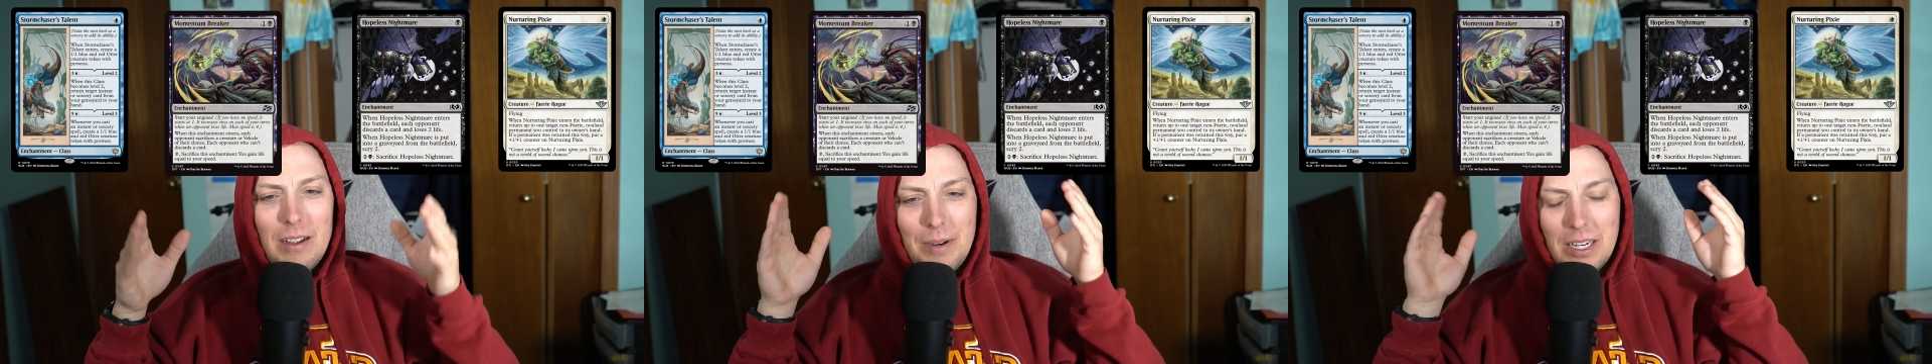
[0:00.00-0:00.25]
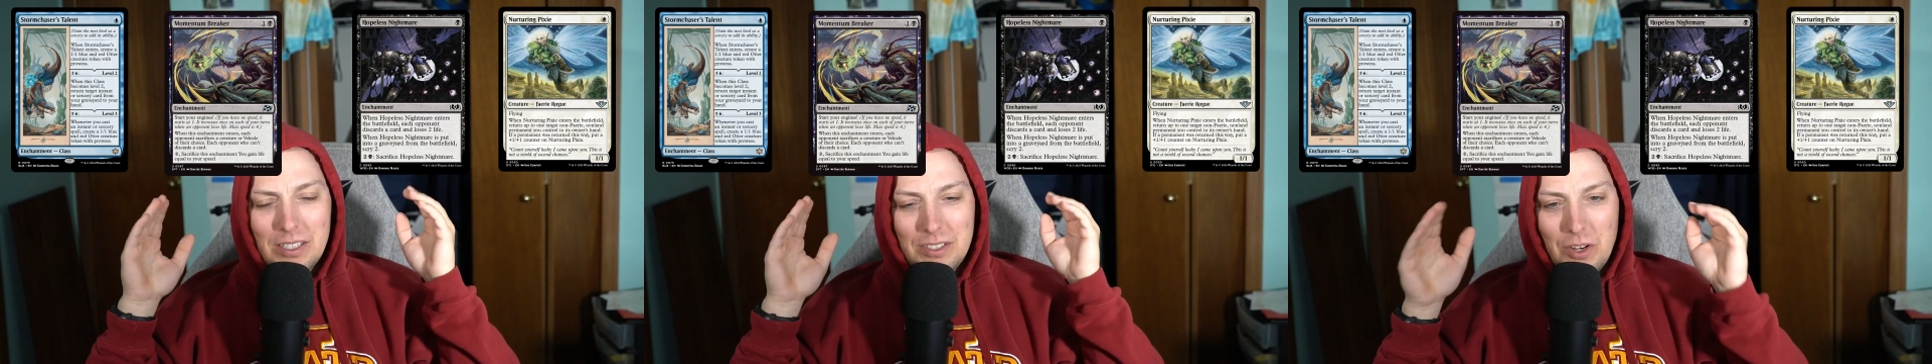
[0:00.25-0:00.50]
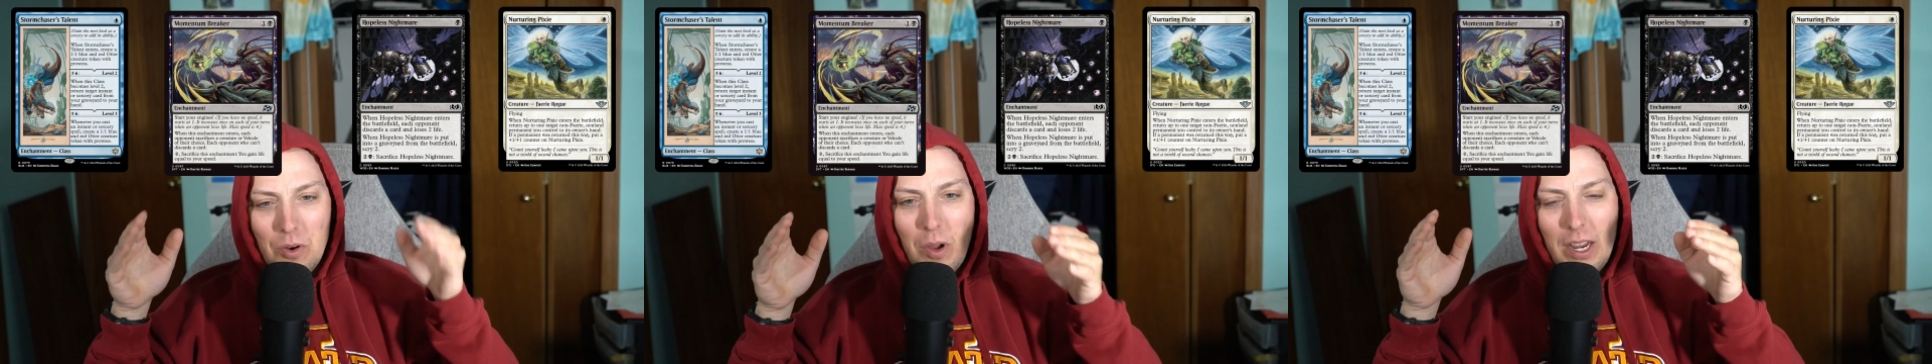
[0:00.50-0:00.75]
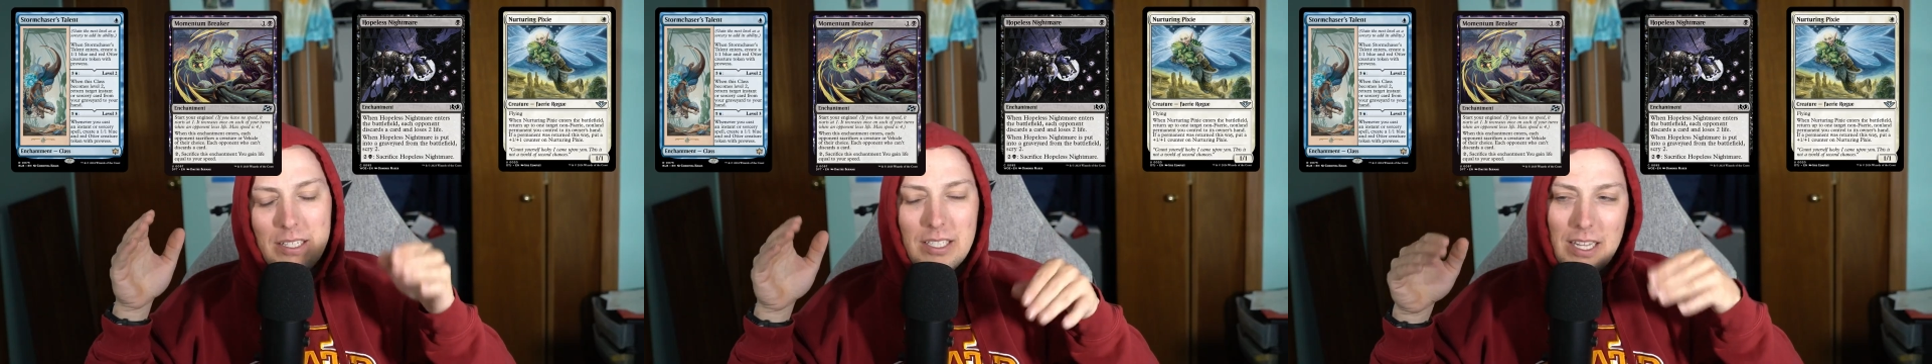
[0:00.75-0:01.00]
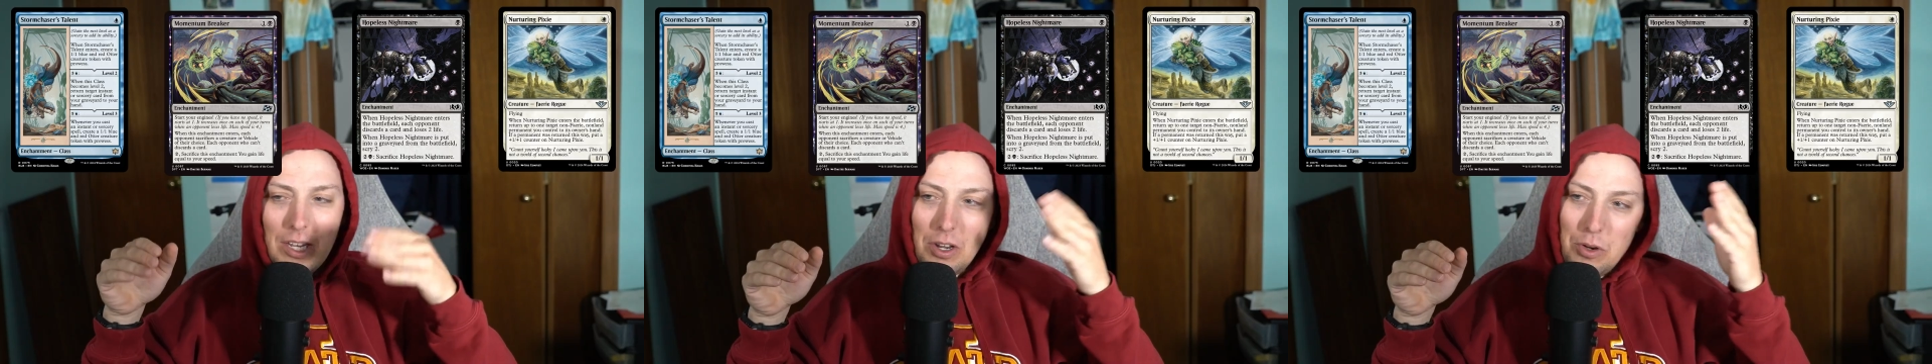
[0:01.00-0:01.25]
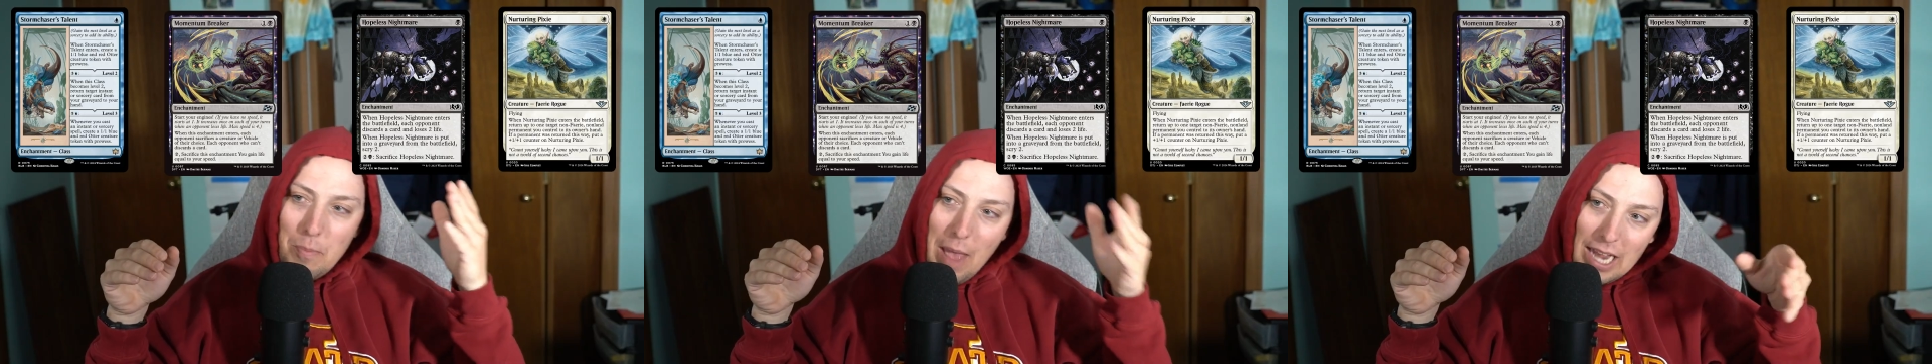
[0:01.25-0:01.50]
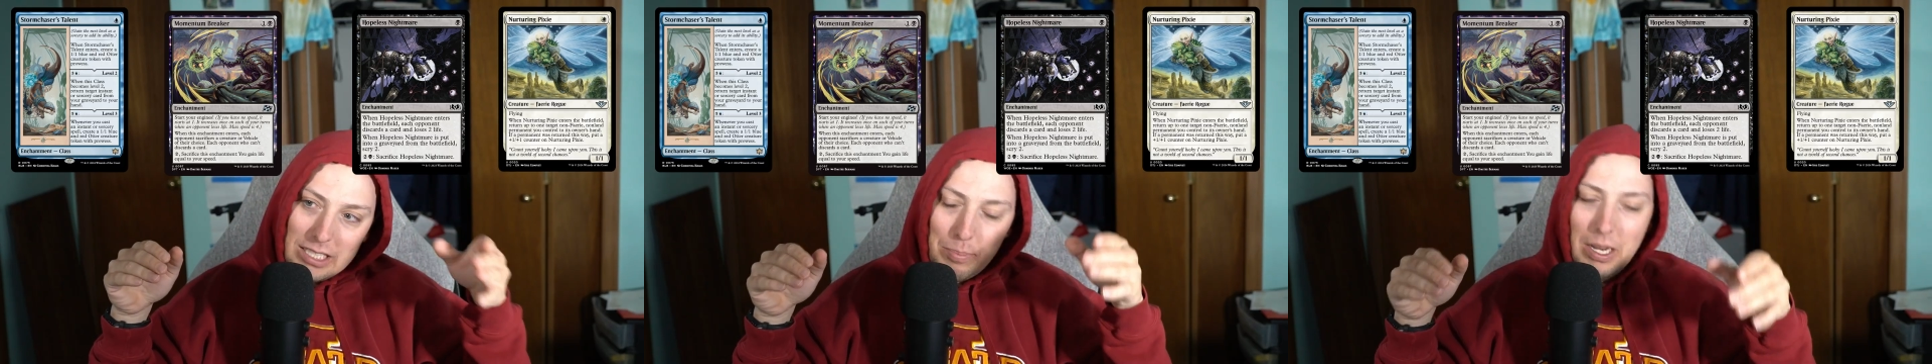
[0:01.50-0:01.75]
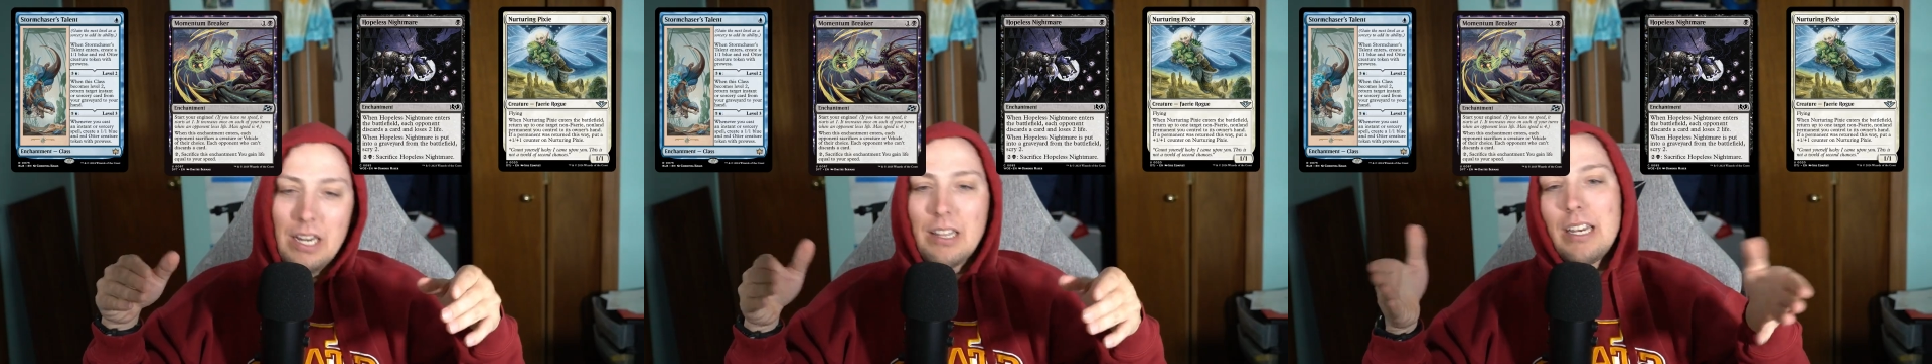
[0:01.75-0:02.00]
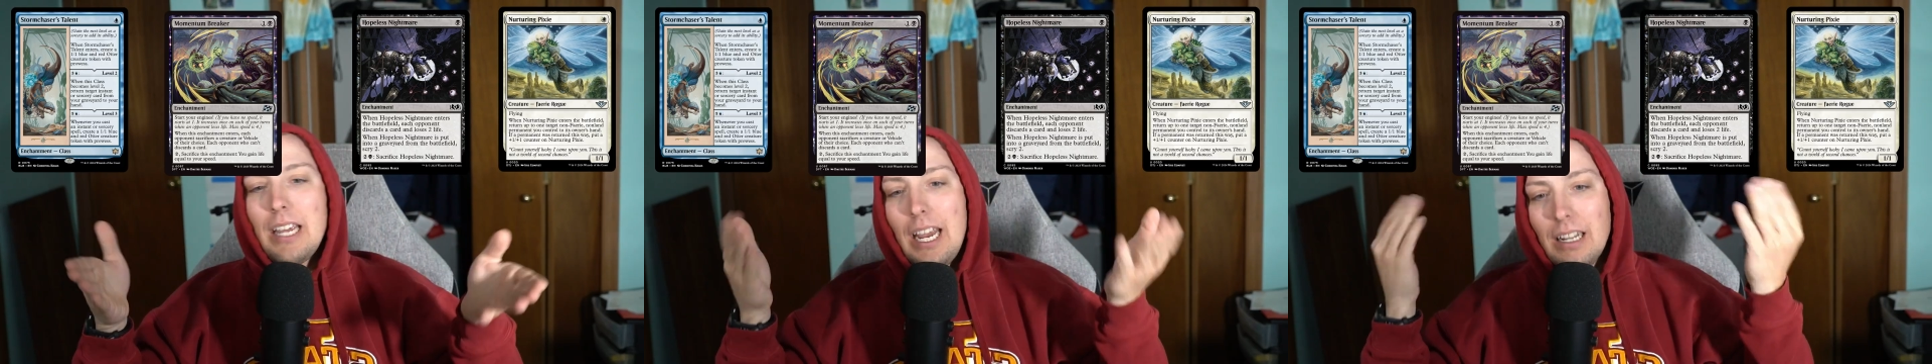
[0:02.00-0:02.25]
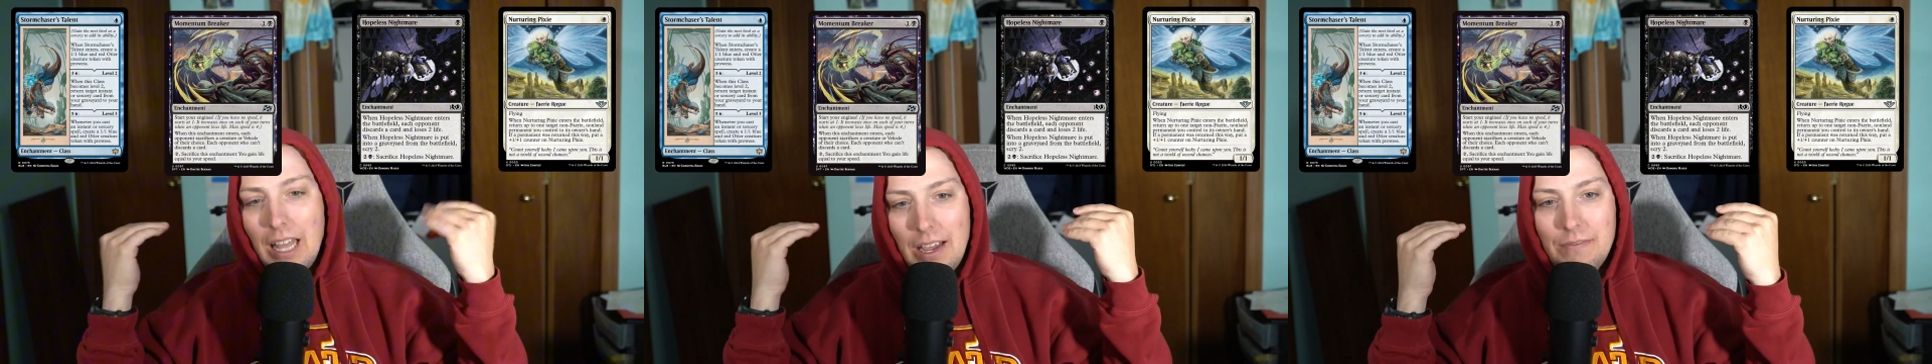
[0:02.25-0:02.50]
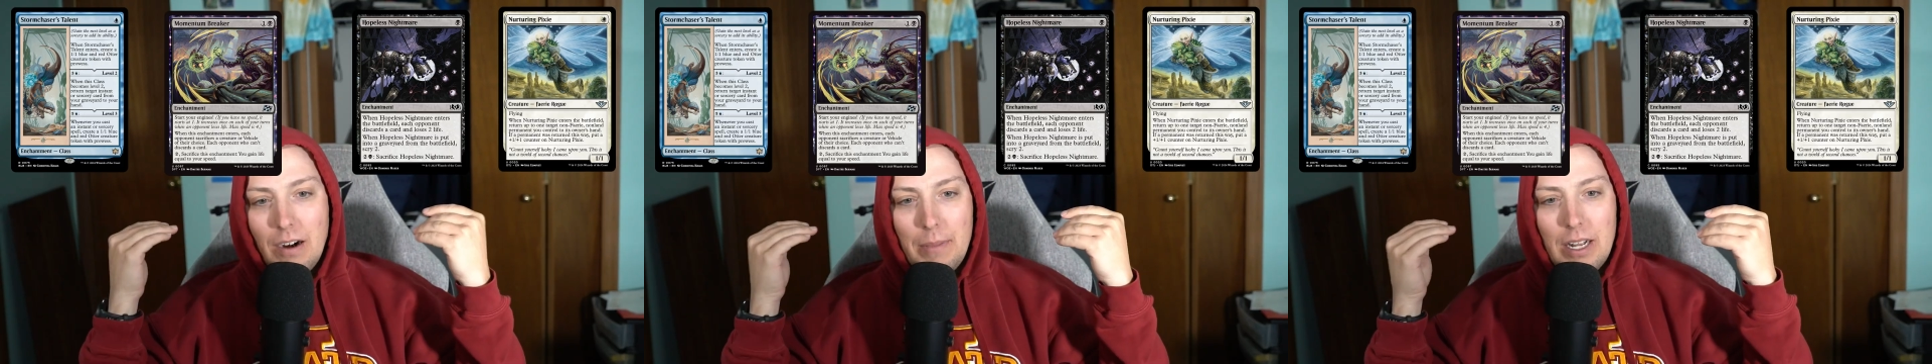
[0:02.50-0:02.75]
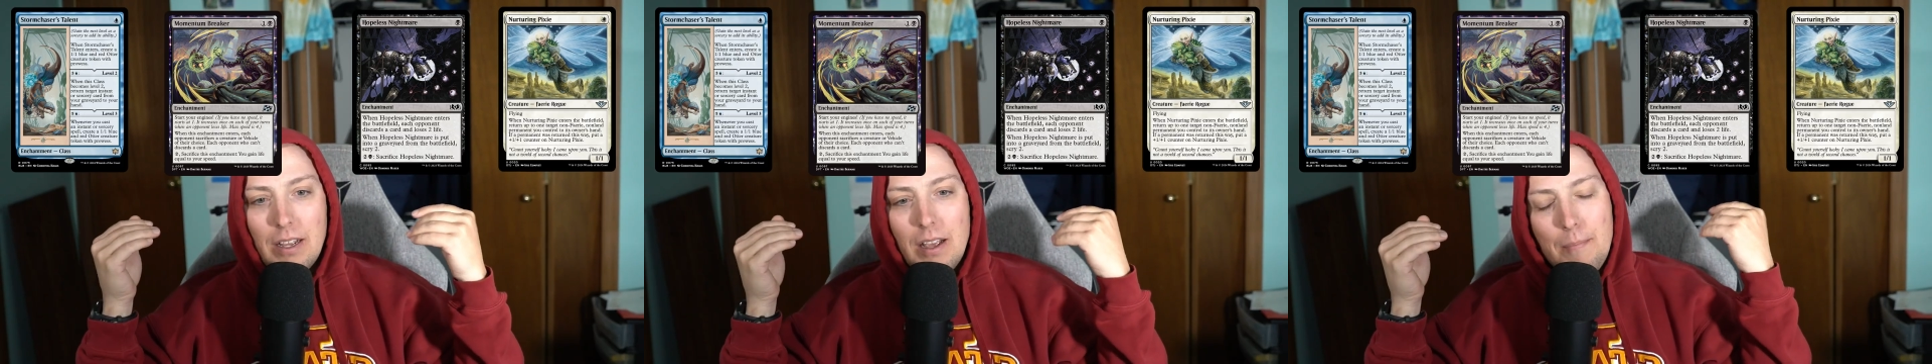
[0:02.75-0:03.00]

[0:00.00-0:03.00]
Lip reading: because it's annoying because then they can do max speed and then gain life from it.